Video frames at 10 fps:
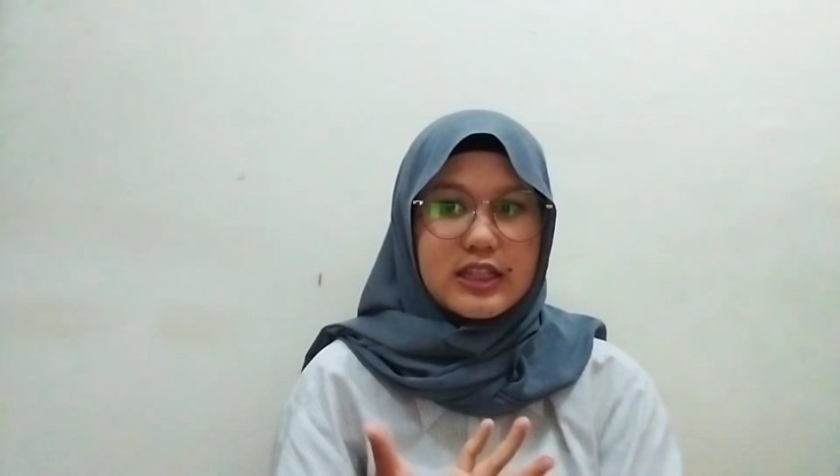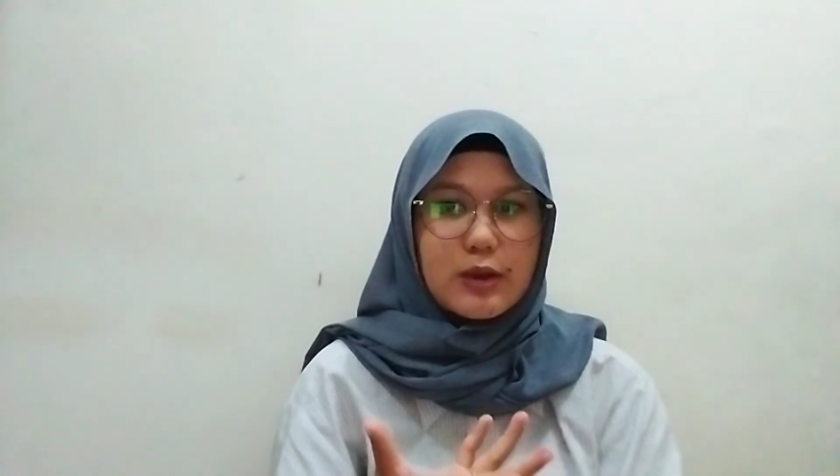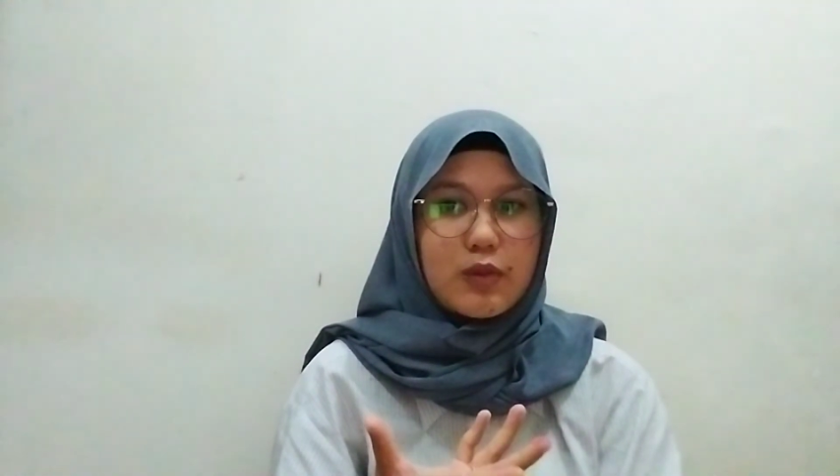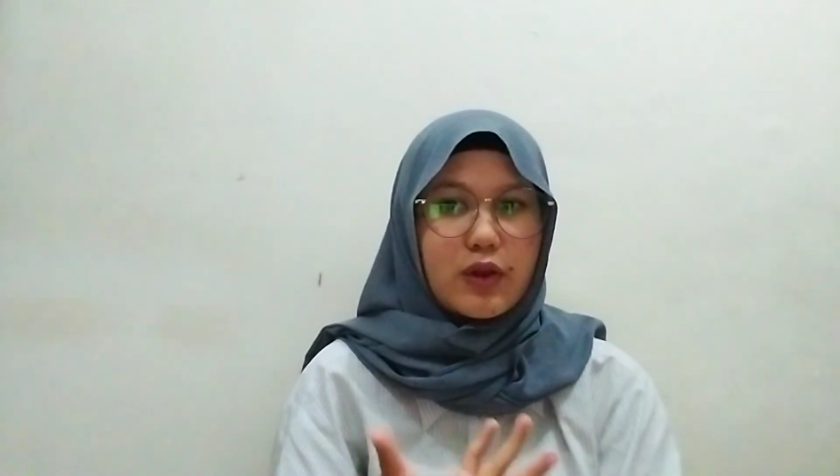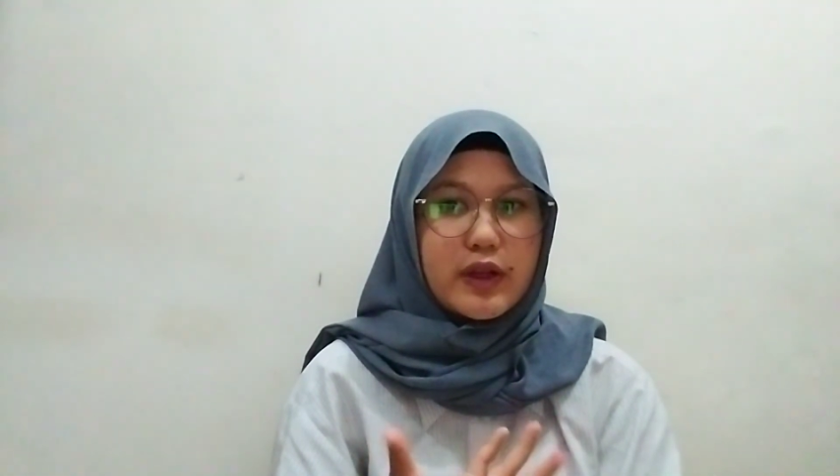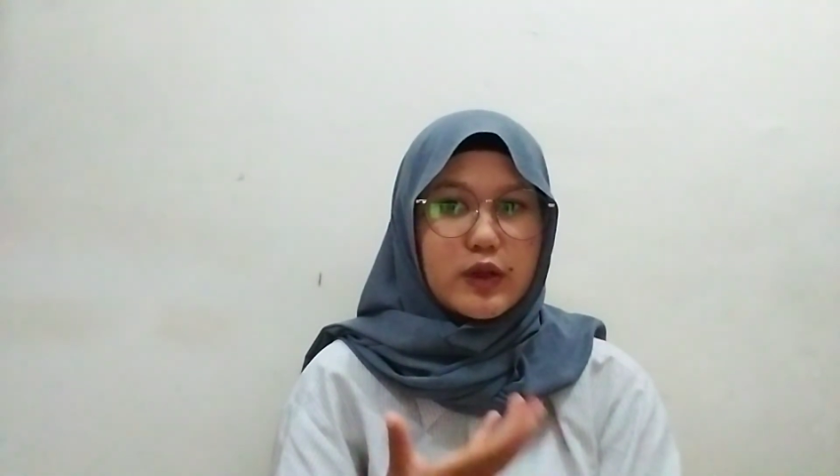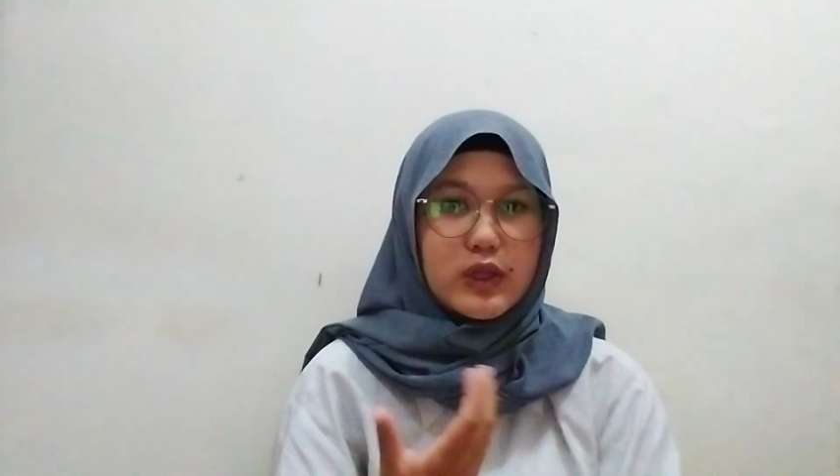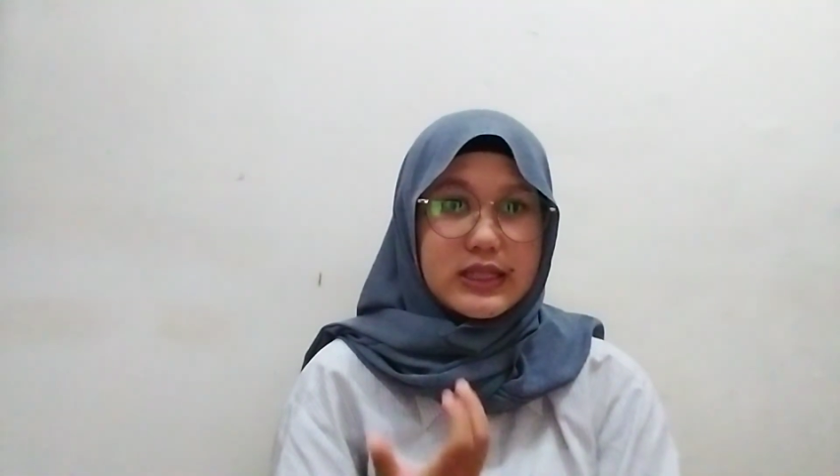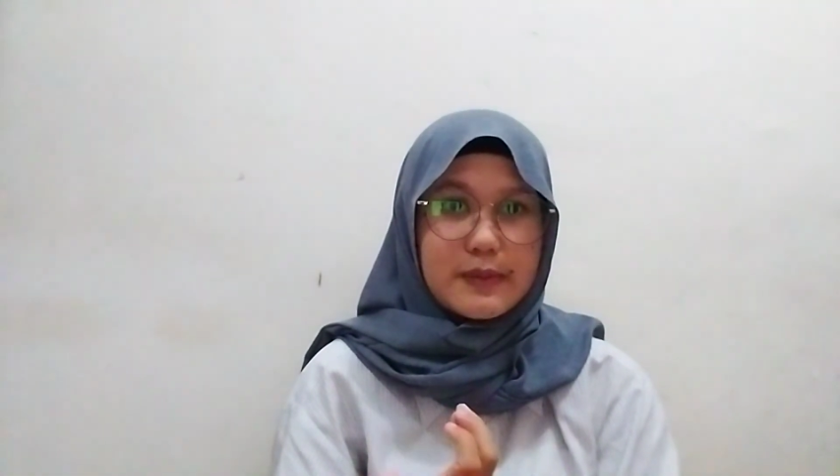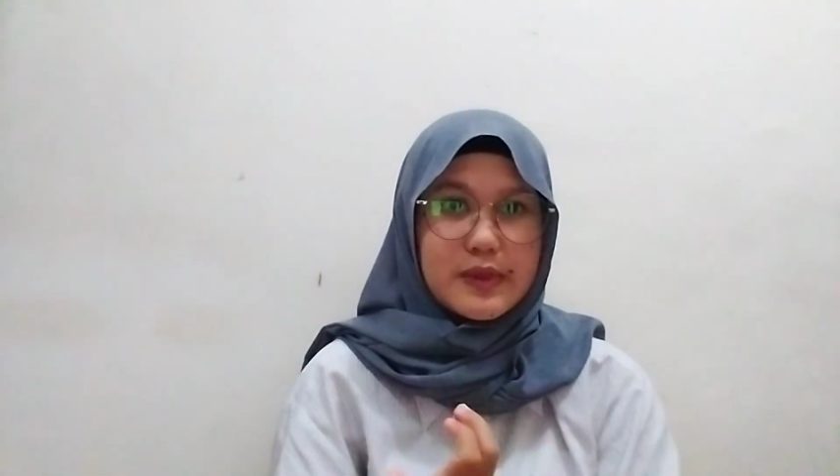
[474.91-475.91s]
tabloid
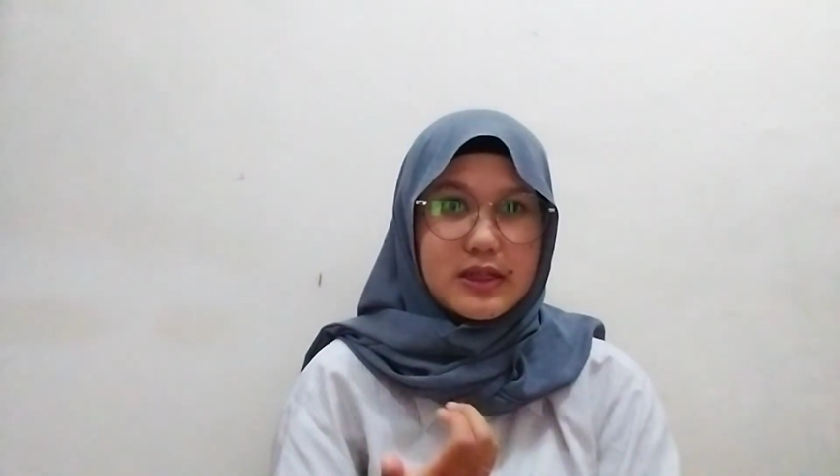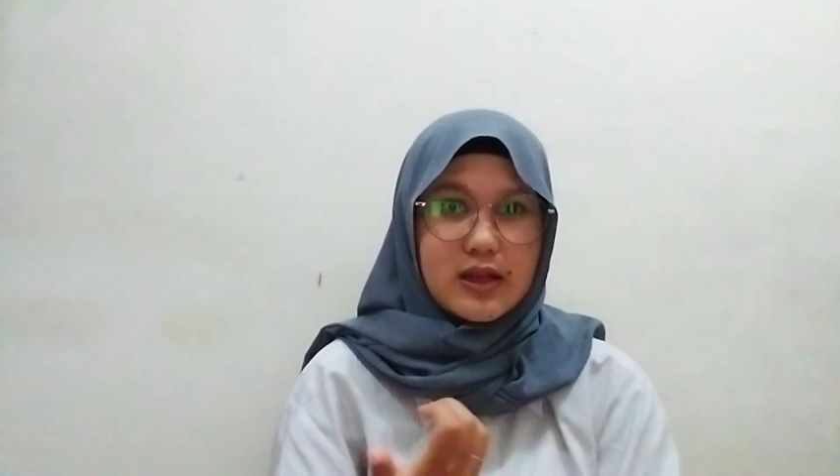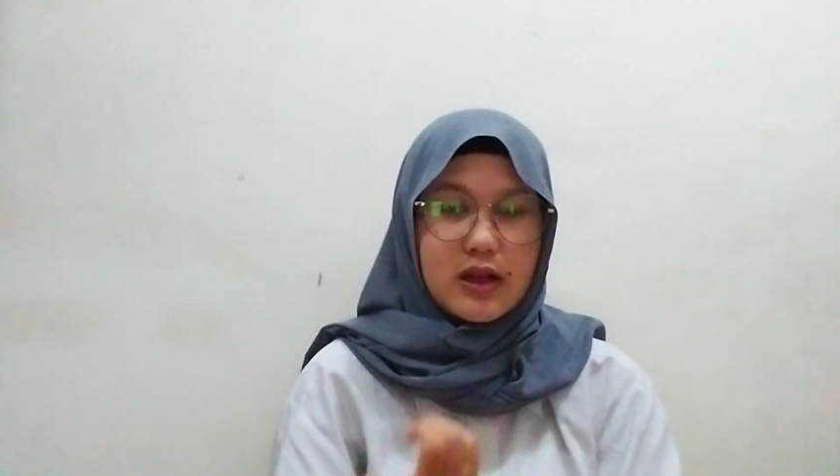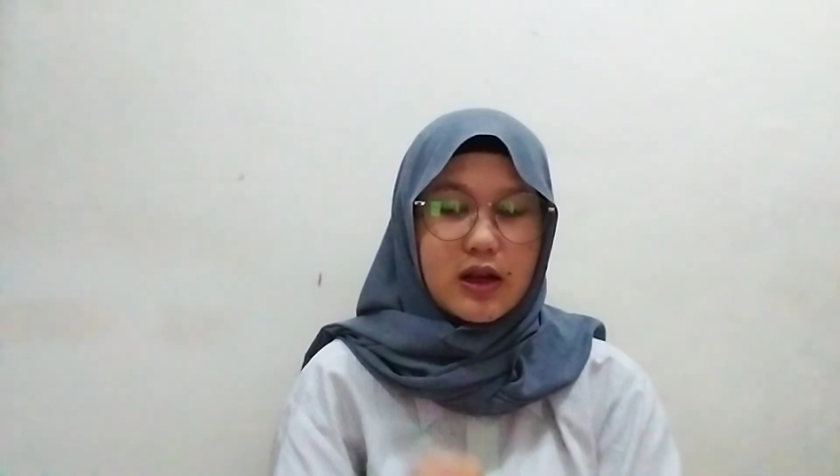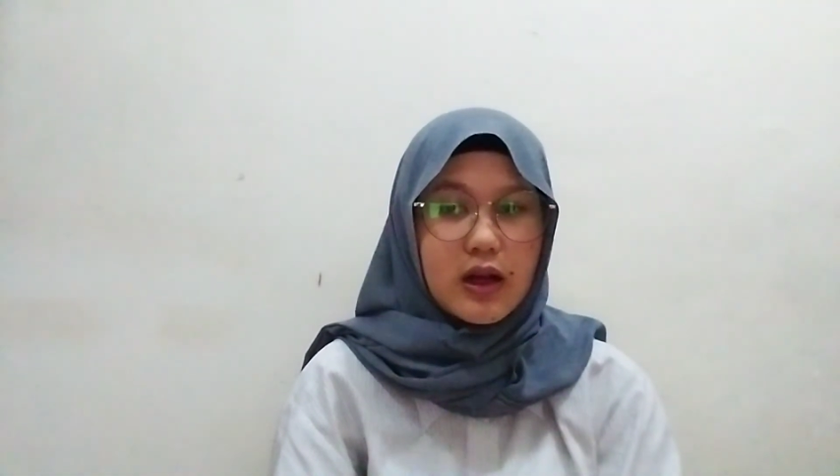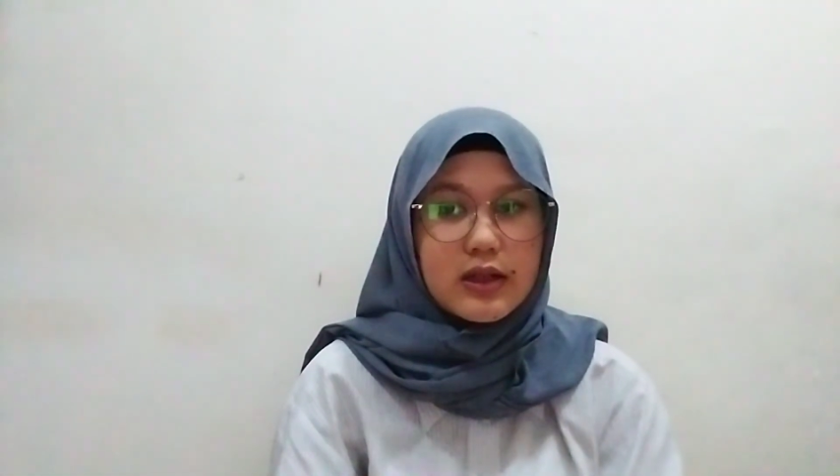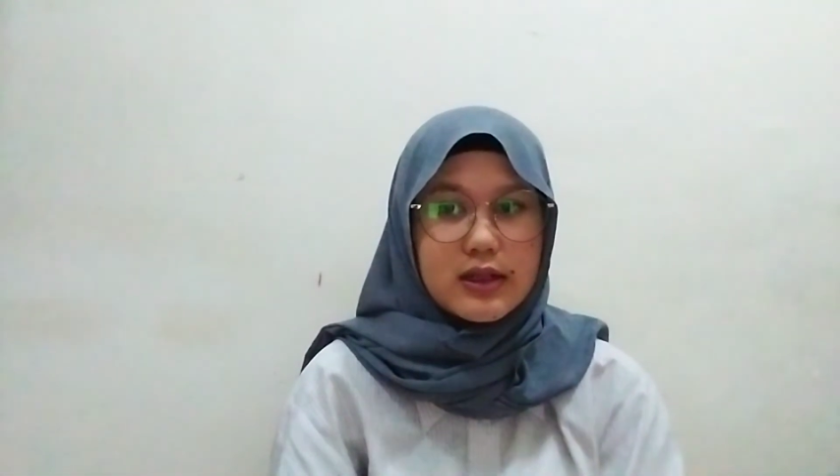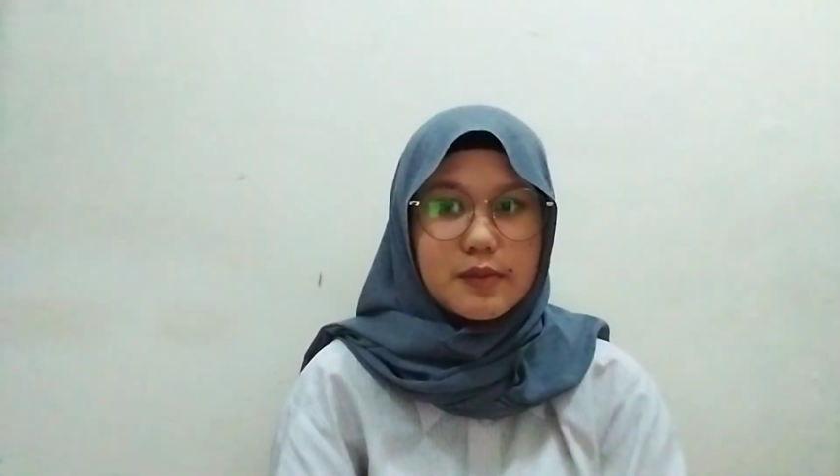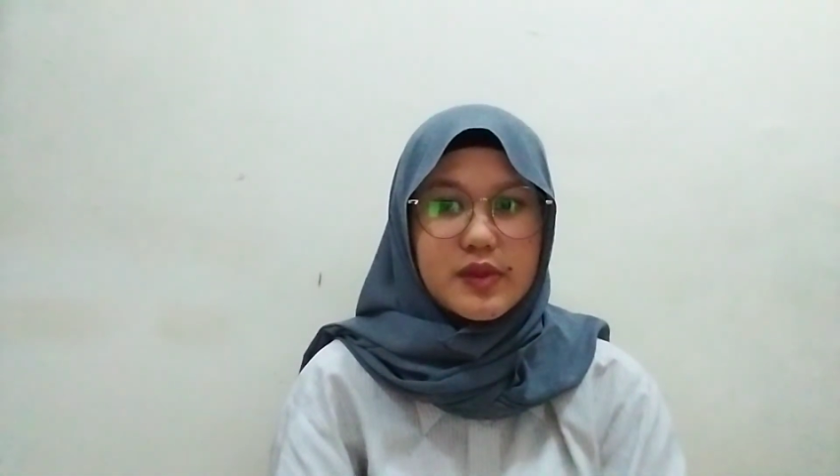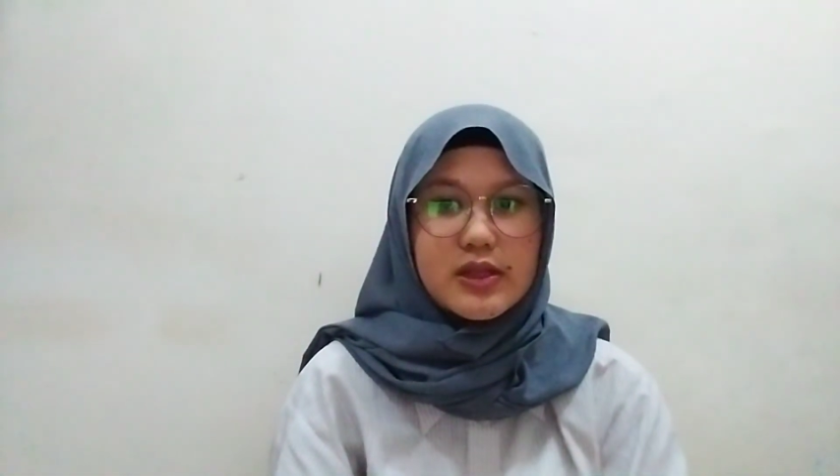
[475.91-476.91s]
gossips
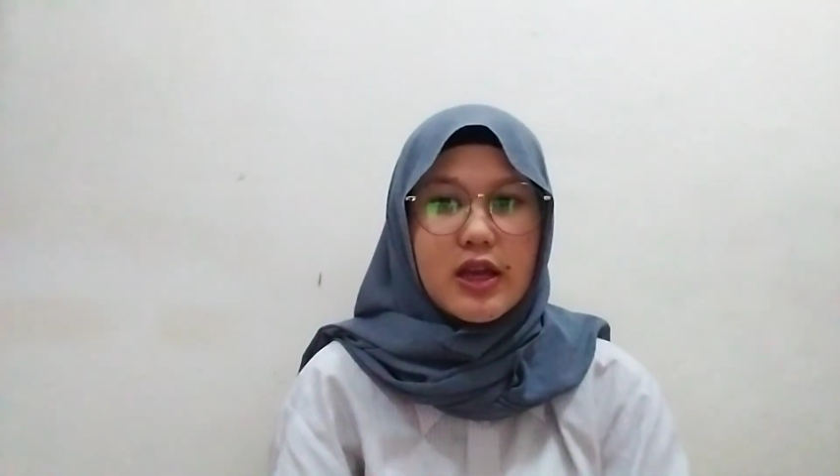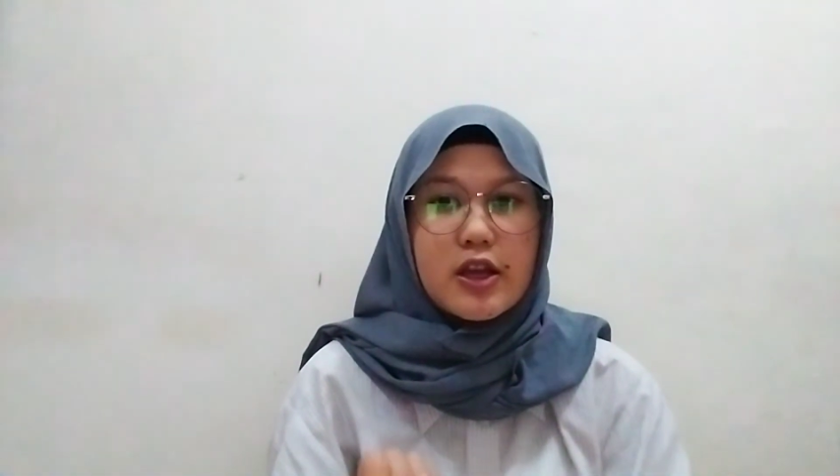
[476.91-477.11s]
columns,